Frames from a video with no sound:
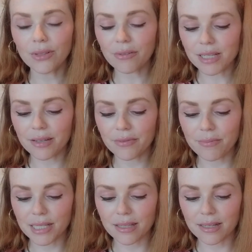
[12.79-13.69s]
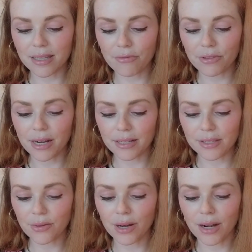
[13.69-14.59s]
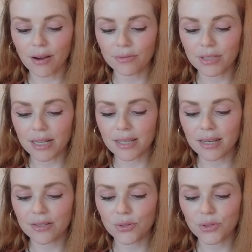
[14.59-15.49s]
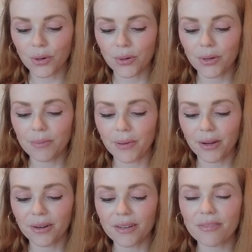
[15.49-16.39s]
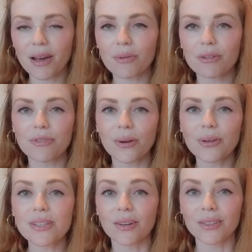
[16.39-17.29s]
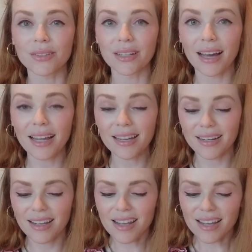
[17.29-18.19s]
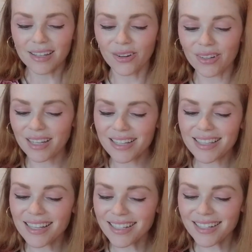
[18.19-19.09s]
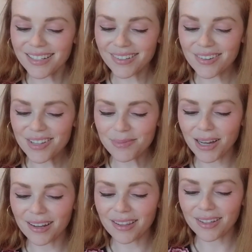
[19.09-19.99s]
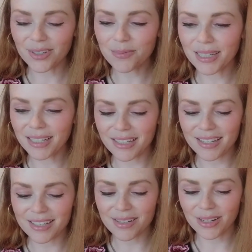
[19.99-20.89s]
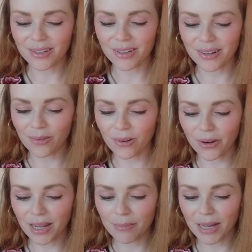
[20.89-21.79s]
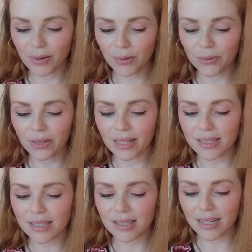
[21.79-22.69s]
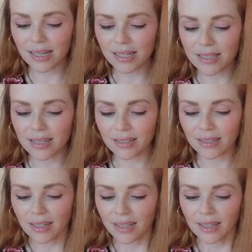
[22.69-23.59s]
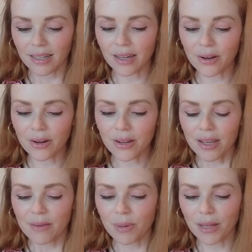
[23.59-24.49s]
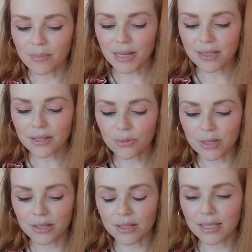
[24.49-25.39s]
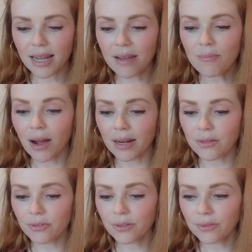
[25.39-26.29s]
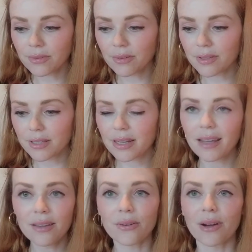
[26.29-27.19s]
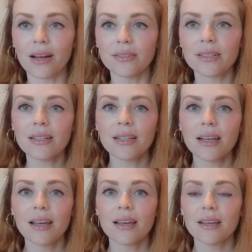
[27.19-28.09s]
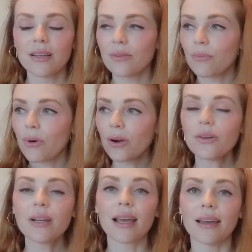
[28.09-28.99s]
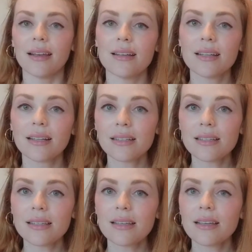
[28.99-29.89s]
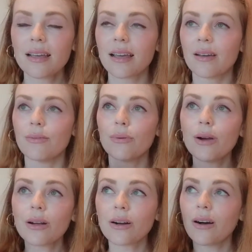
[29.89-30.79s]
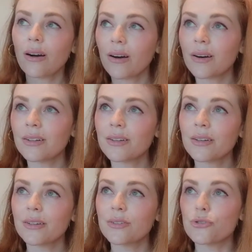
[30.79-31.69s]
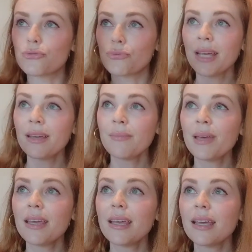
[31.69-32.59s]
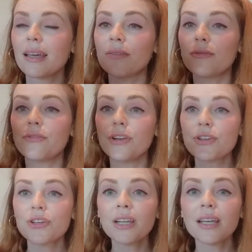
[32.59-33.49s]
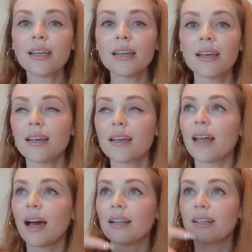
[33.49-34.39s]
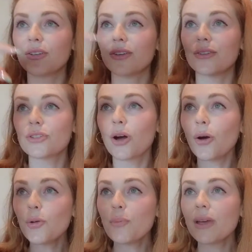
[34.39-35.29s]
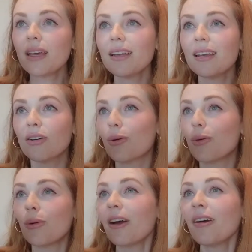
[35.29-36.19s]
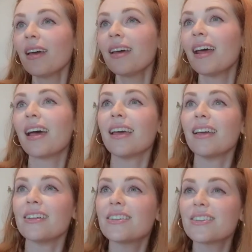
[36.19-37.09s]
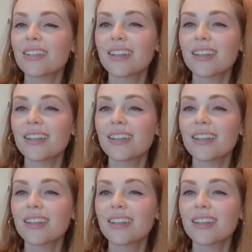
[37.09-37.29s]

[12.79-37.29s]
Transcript: I received the message that for the next three and a half days it is so imperative that we focus on the light. Not easy to do. It's part of the human condition. We got to worry about all these things, and you know, but the message was to stay mindful, stay grounded, work on energy cleansing and work on dreaming, envisioning that utopian Aquarian age.